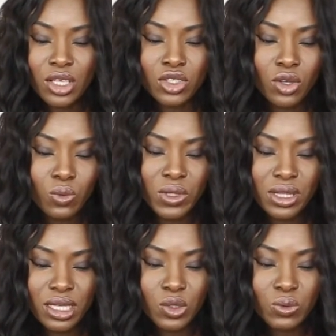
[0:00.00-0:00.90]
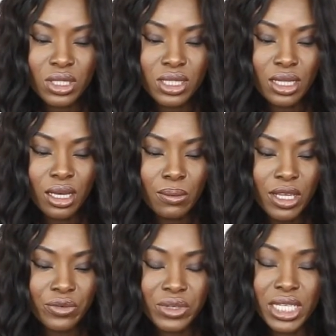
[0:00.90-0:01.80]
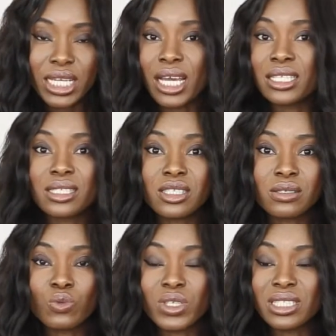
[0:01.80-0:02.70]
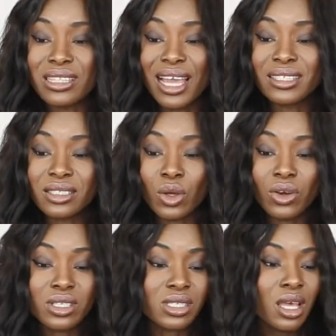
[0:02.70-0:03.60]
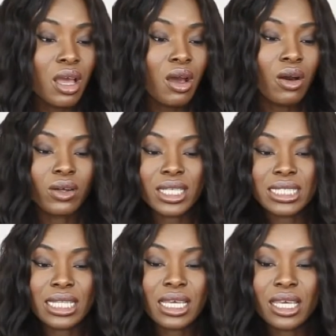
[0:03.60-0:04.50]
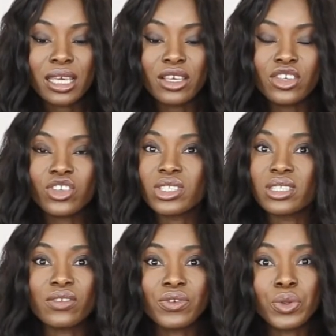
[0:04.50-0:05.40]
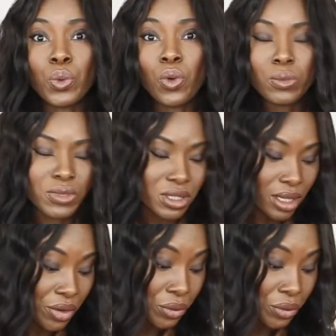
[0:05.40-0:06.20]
So with this, with a really nice socks, honestly, it just gives you the warmth that you